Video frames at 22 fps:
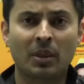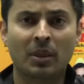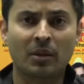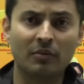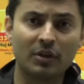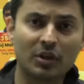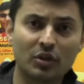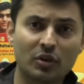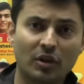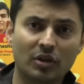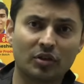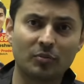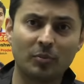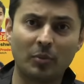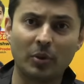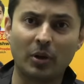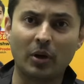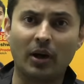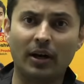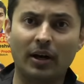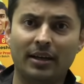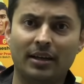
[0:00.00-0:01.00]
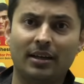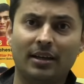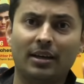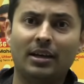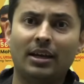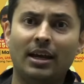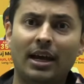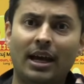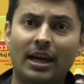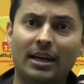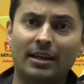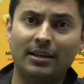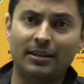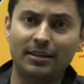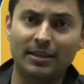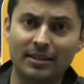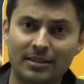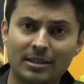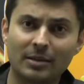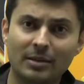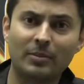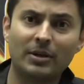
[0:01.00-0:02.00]
which was brought and the
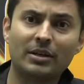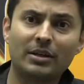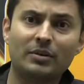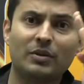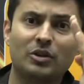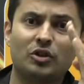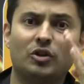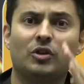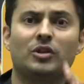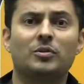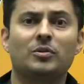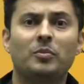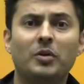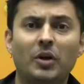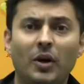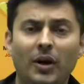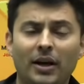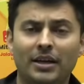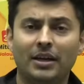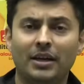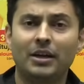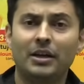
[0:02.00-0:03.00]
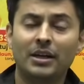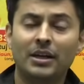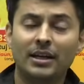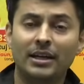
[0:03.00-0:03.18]
discipline which was brought